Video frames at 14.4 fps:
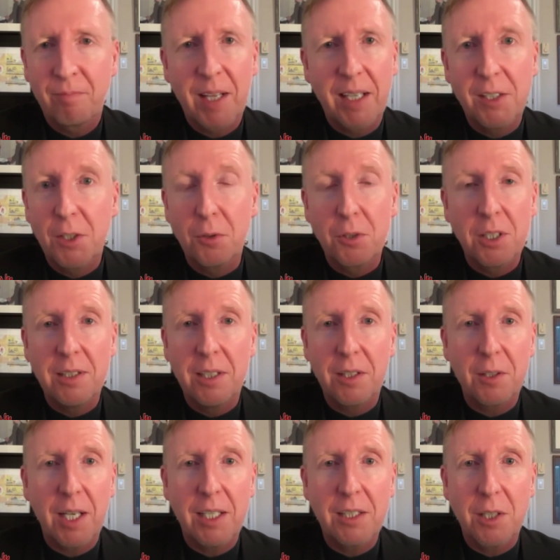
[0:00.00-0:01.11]
I just don't see the other
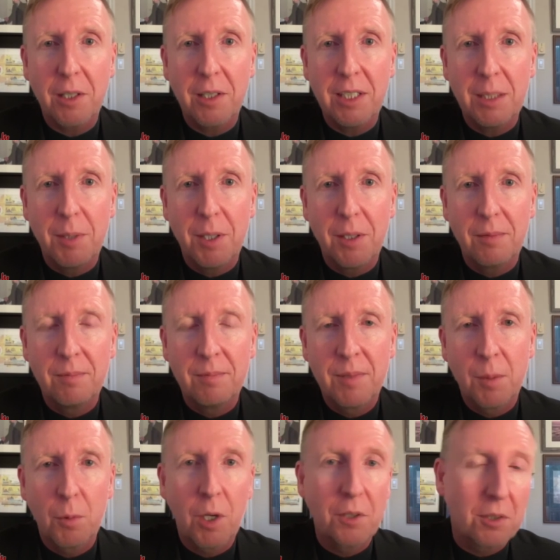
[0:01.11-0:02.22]
guys talking about it.
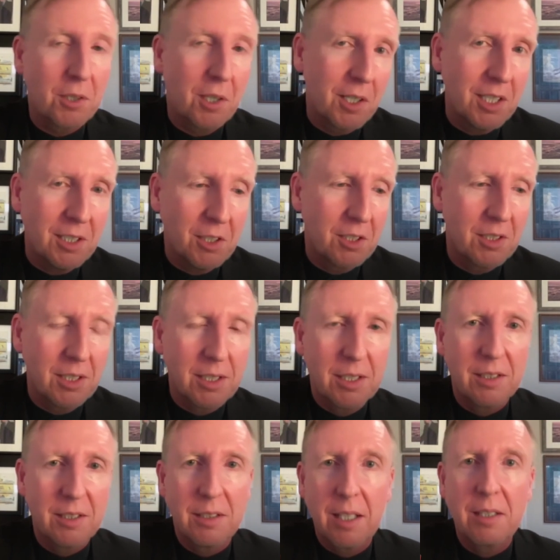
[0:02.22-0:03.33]
We're also talking just because
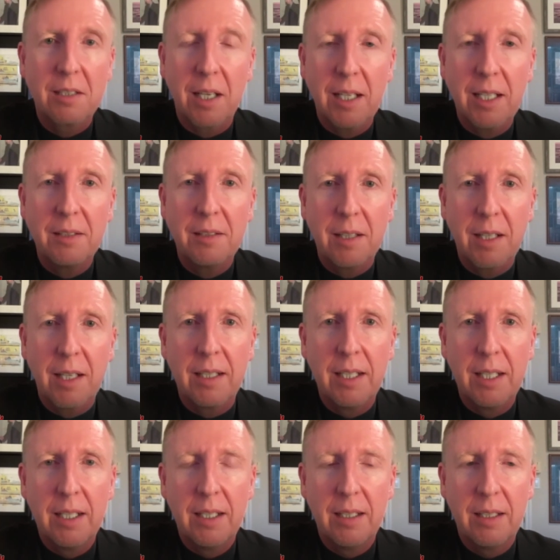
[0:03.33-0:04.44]
uh, it does tie into that.
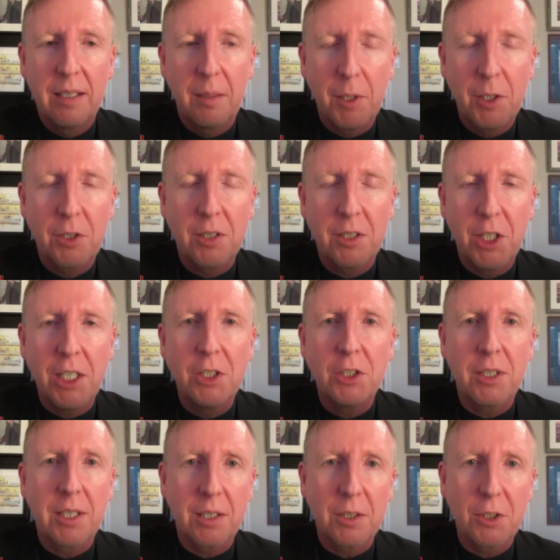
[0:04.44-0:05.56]
I mentioned a change
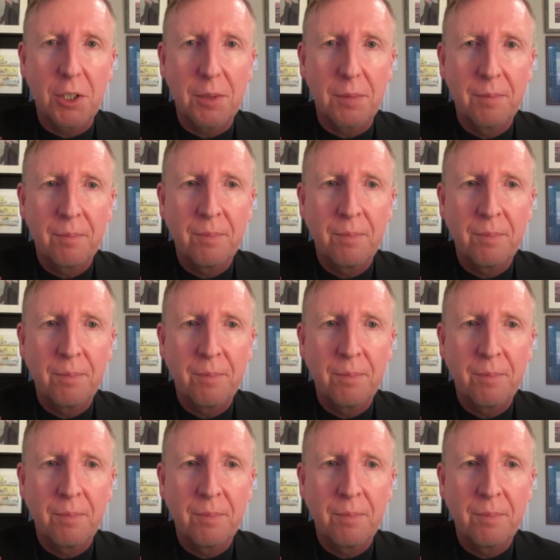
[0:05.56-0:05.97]
in culture